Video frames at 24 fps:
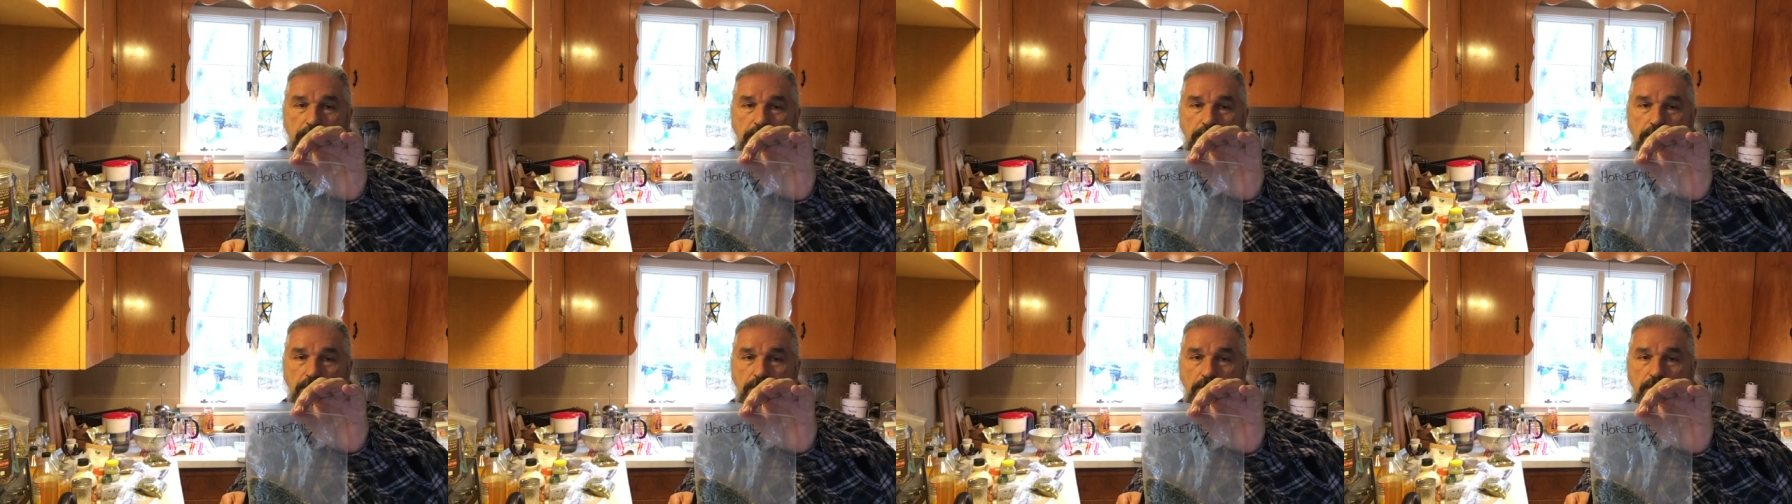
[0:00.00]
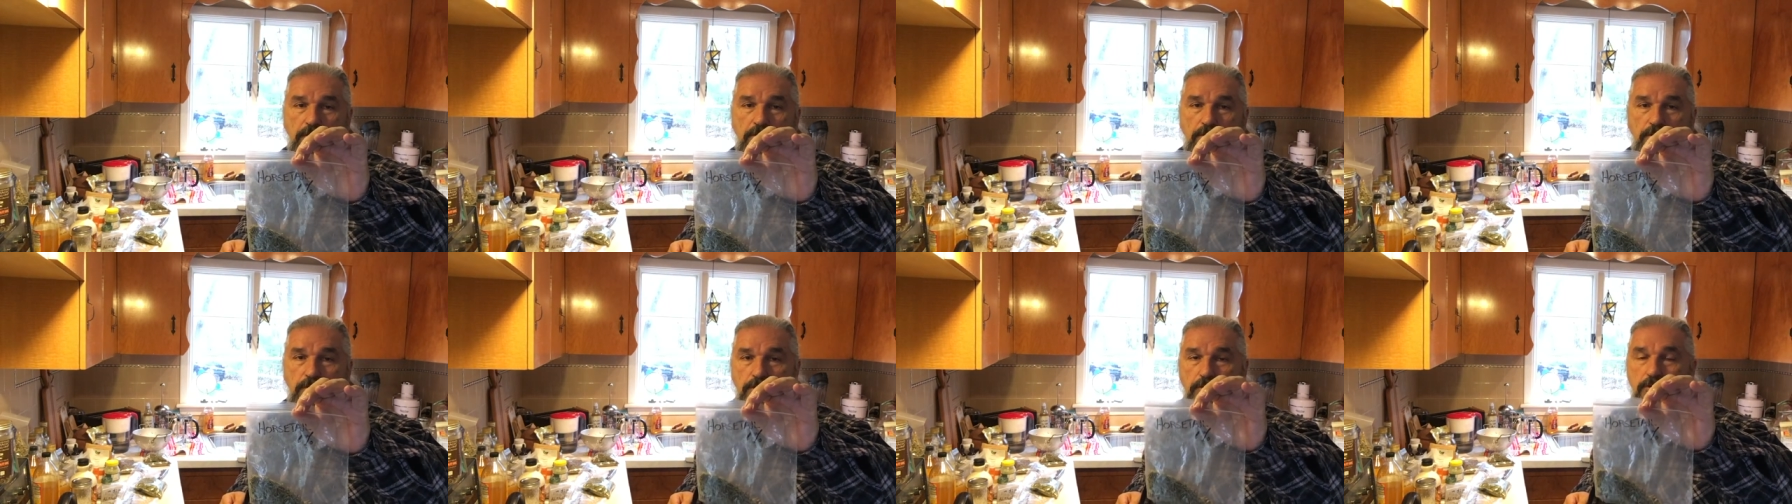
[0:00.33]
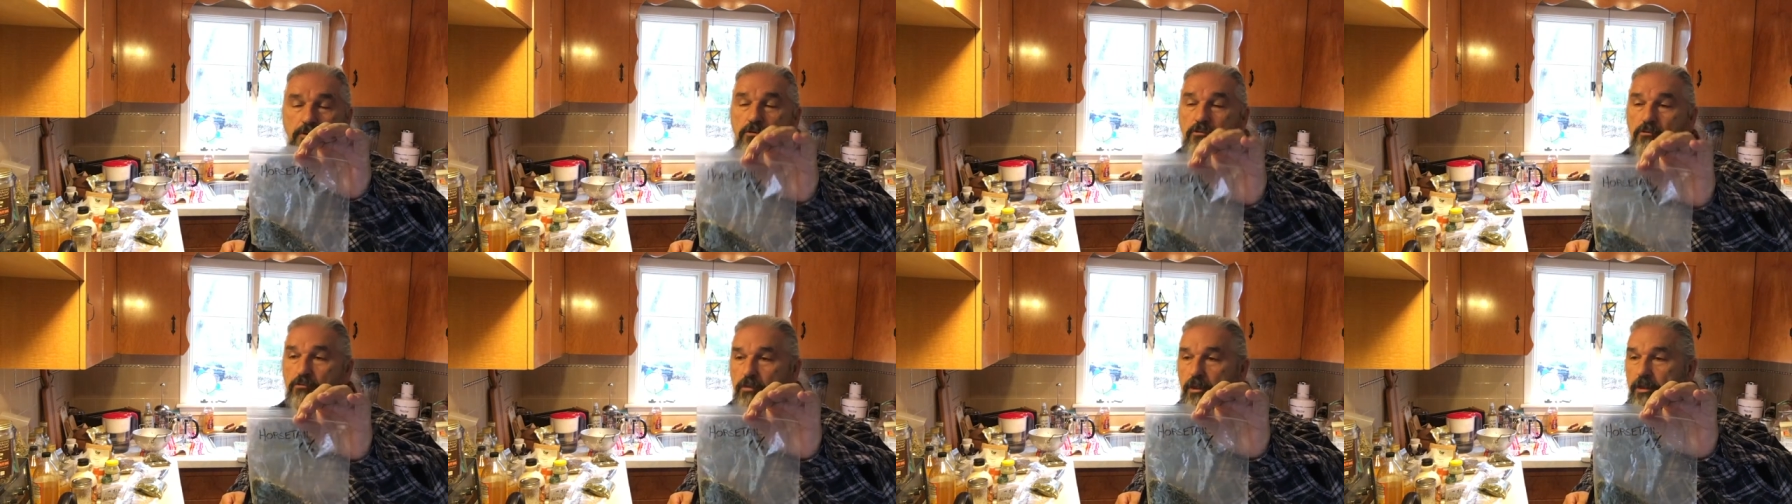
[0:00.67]
so it's
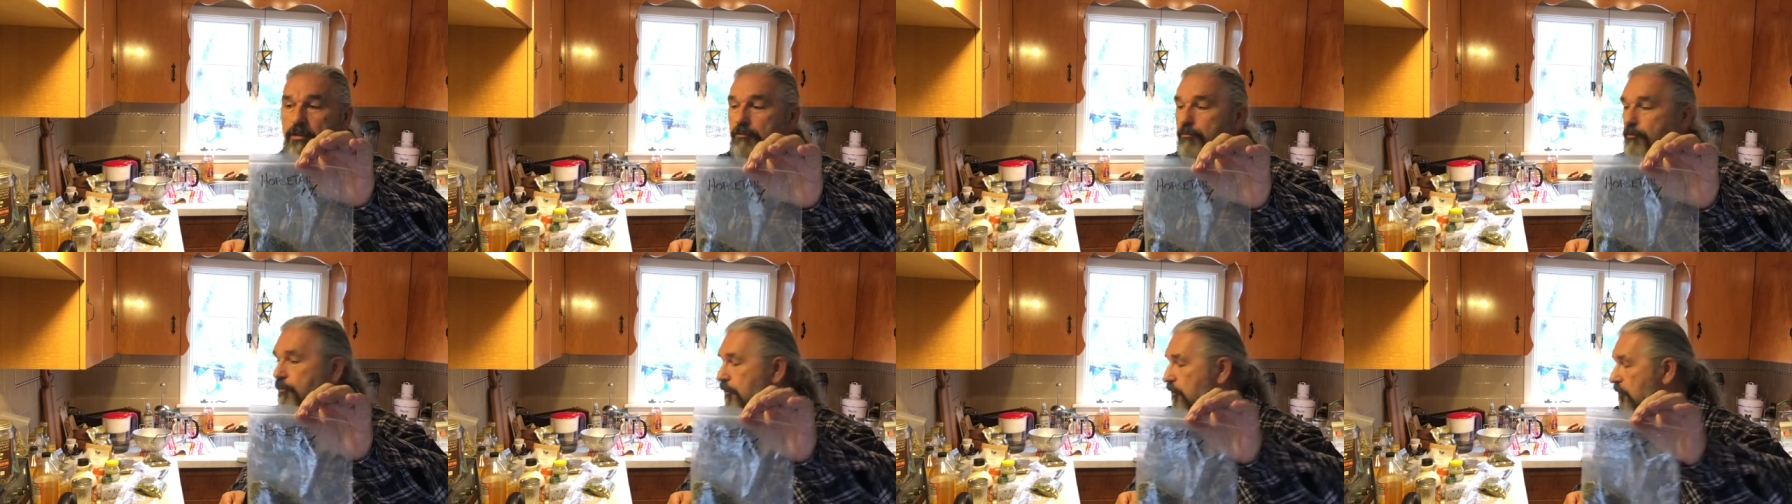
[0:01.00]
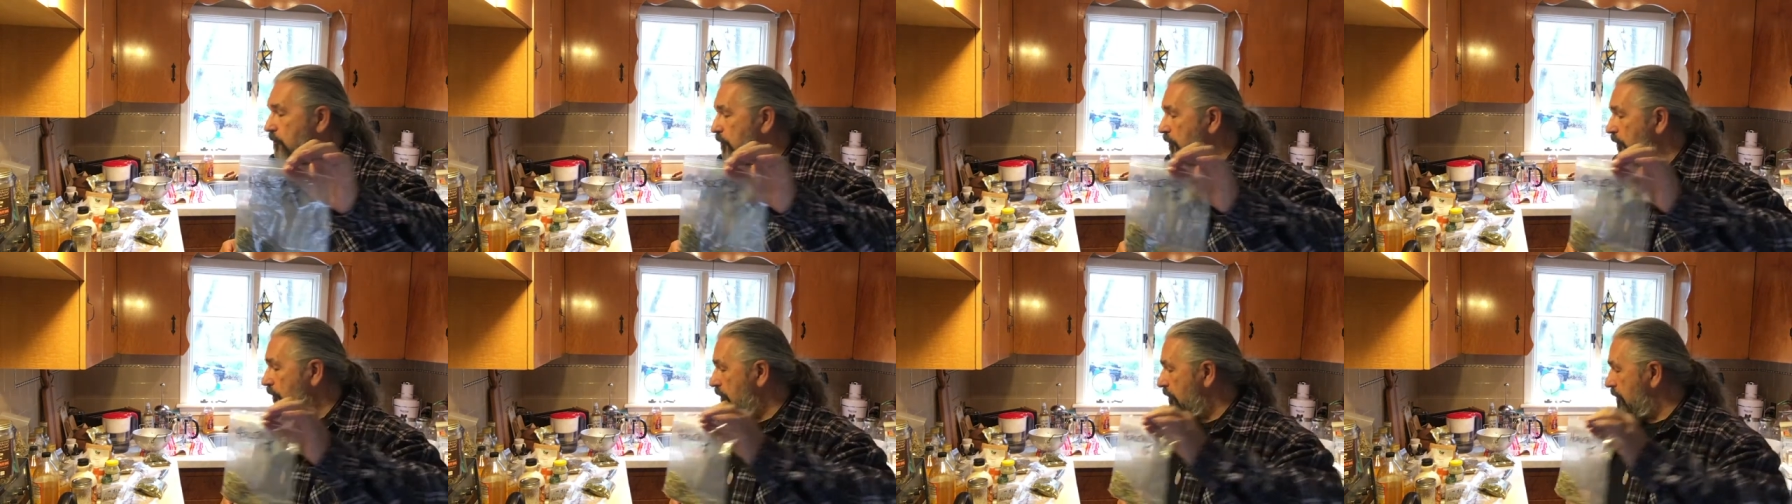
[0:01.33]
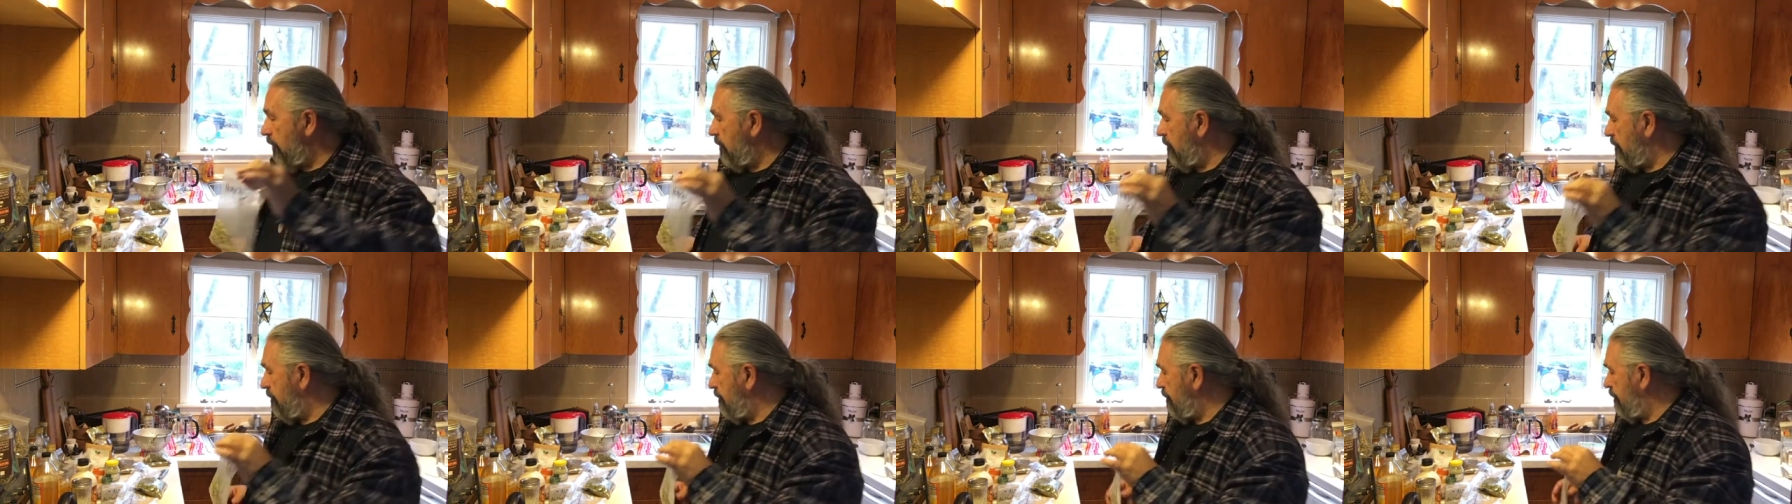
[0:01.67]
great for your
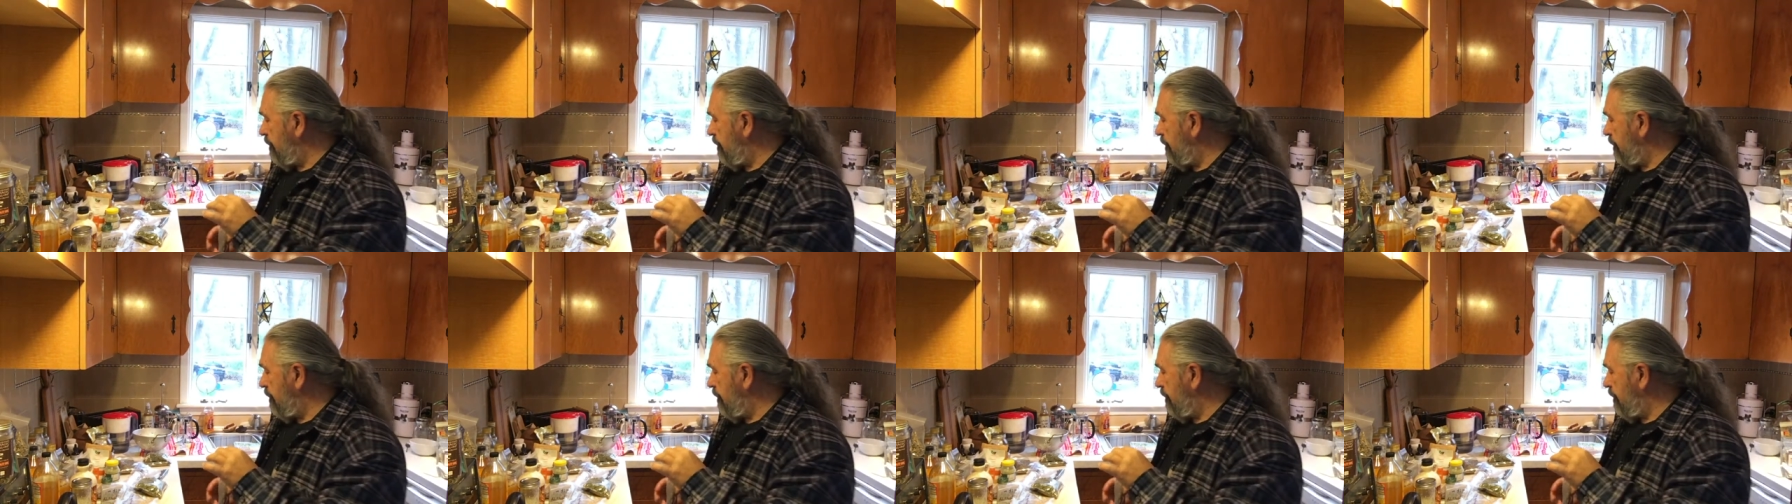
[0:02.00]
body.